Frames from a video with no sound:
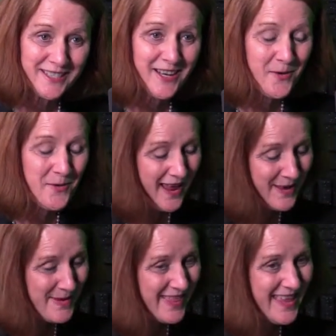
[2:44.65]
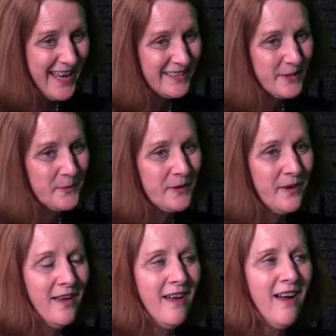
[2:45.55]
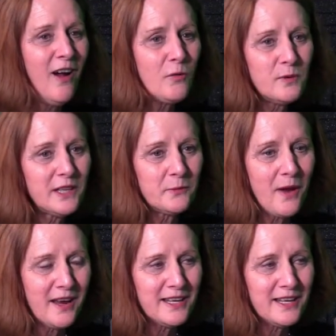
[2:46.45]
So How about that? So we're all really rocking